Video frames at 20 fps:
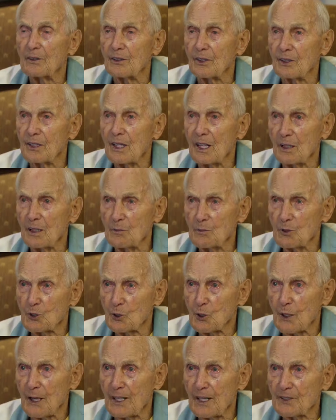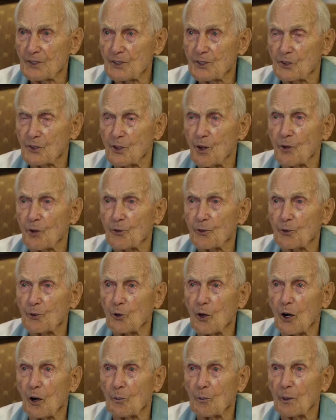the name Johansson all
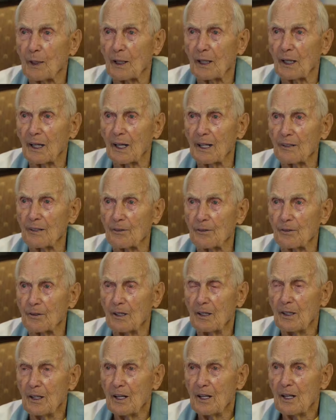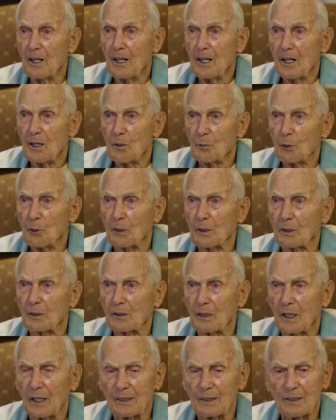throughout my life, but
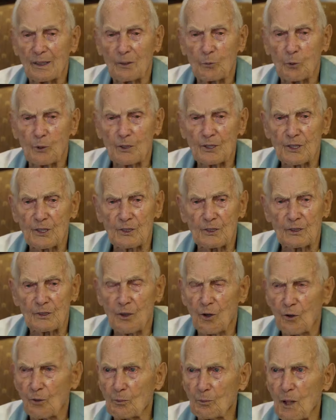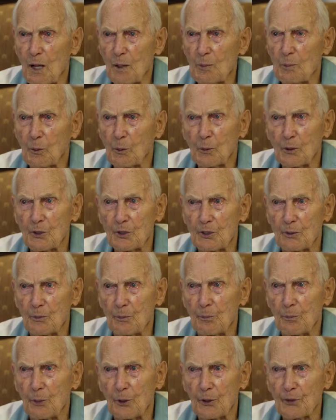it wasn't on my
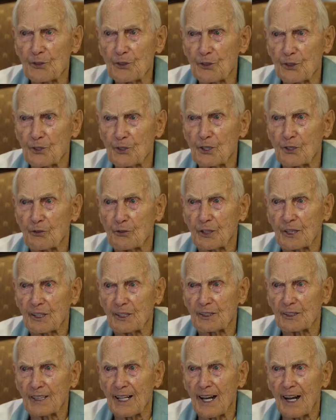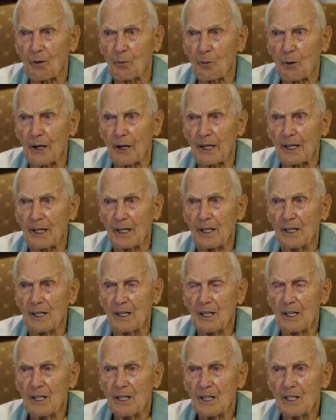birth certificate that way,
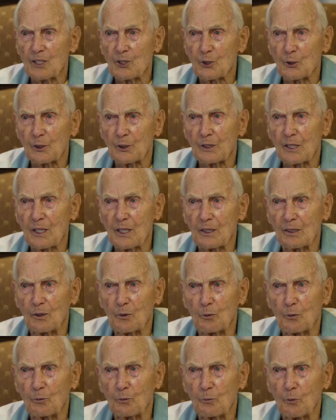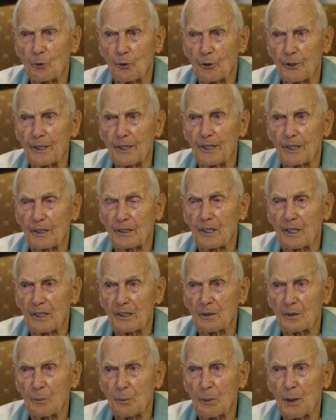so it kind of worried, it
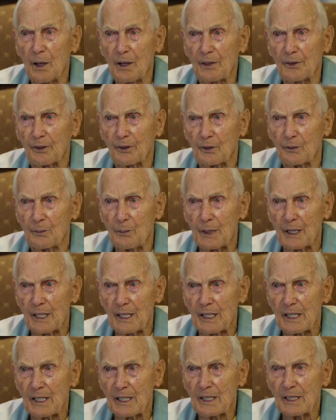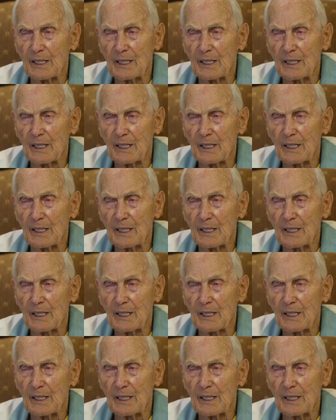kind of bothered me.